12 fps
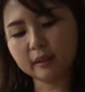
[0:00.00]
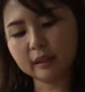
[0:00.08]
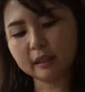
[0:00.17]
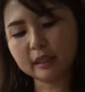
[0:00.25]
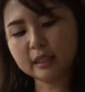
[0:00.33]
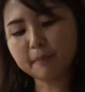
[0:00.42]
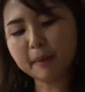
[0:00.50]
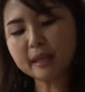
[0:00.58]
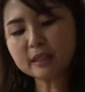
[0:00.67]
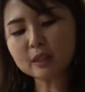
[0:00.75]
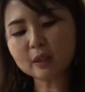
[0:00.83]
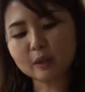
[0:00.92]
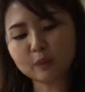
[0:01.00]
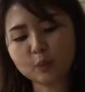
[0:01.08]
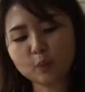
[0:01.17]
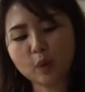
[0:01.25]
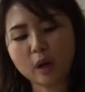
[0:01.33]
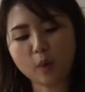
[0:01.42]
It depends
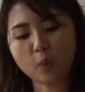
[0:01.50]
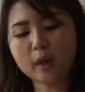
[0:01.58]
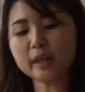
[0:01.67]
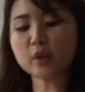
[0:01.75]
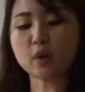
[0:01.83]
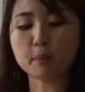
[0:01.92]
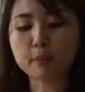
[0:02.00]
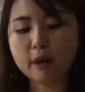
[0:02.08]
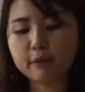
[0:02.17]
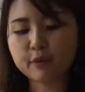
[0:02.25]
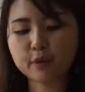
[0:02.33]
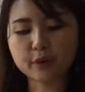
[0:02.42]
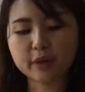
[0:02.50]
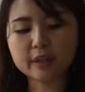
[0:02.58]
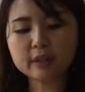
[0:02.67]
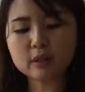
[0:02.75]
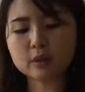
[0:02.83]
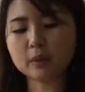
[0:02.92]
on what are your
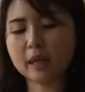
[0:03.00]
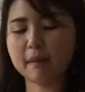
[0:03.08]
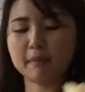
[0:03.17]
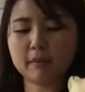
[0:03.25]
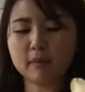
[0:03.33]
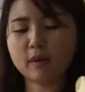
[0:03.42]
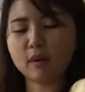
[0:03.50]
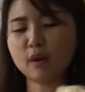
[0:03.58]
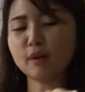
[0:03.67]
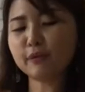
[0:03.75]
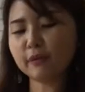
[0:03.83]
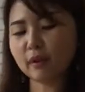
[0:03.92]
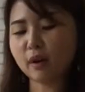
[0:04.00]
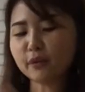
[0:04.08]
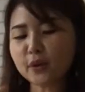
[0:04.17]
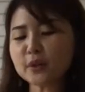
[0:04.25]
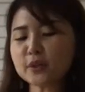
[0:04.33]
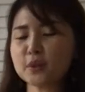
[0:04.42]
preference. You can, of
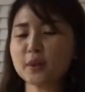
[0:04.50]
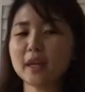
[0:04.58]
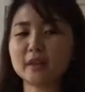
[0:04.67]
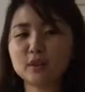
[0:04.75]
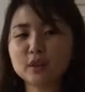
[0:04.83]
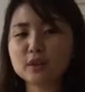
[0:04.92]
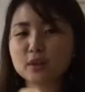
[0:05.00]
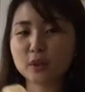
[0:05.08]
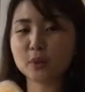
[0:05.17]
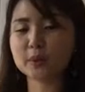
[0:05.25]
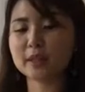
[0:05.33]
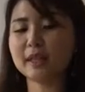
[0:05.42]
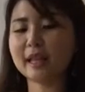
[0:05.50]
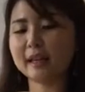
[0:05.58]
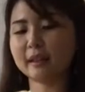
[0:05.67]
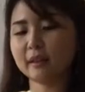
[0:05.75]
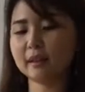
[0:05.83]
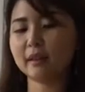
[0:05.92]
course, you can just use it
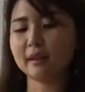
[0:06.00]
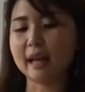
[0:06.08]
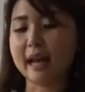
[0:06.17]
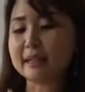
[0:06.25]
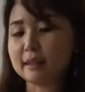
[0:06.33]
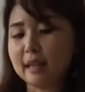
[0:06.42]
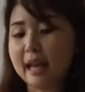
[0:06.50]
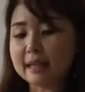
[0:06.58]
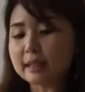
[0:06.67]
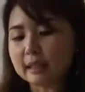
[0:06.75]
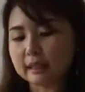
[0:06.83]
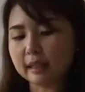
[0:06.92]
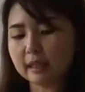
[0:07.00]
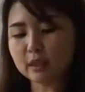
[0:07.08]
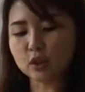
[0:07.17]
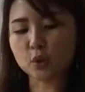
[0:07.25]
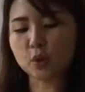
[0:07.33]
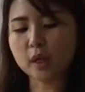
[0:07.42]
like as it
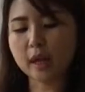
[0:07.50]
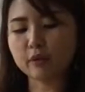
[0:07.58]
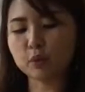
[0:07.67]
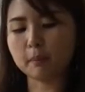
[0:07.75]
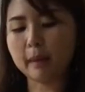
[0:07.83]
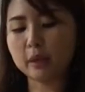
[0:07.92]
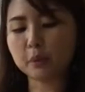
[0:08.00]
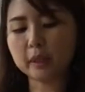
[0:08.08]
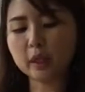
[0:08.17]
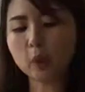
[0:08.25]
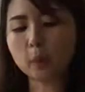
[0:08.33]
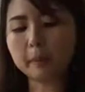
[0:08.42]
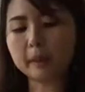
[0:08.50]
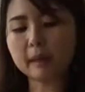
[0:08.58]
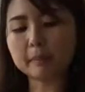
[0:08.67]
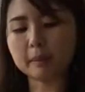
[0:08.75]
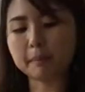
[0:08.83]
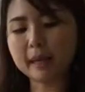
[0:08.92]
is. You don't have to manually open
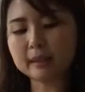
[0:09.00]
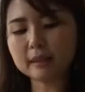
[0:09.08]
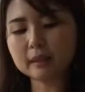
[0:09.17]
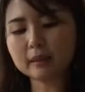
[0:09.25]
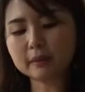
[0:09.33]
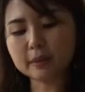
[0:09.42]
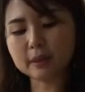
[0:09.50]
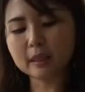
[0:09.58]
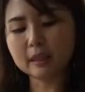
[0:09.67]
up the petals.